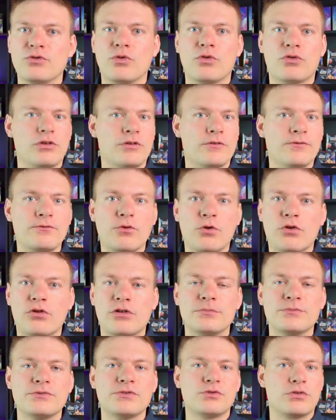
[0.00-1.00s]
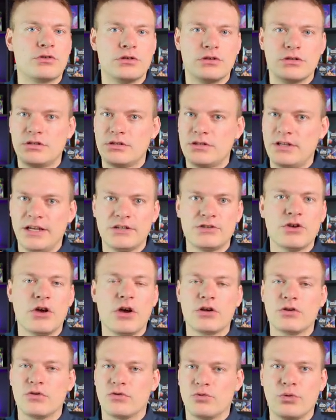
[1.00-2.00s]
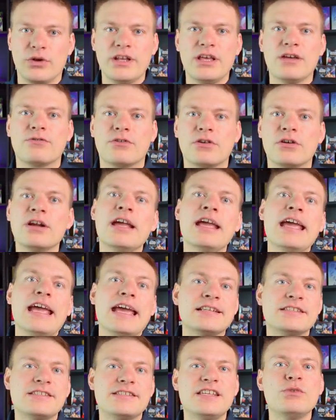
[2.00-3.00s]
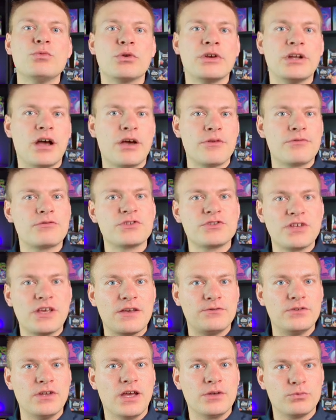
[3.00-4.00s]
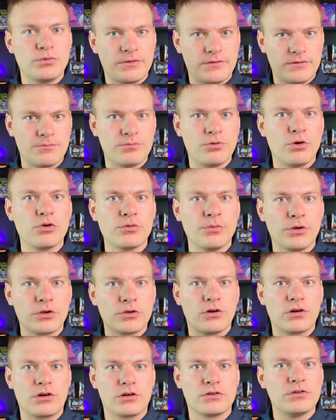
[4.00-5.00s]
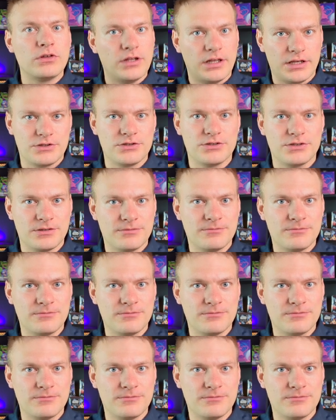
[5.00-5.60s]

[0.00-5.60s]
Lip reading: or on forums or TikTok or whatever and see what others have done with their Pokemon card collection.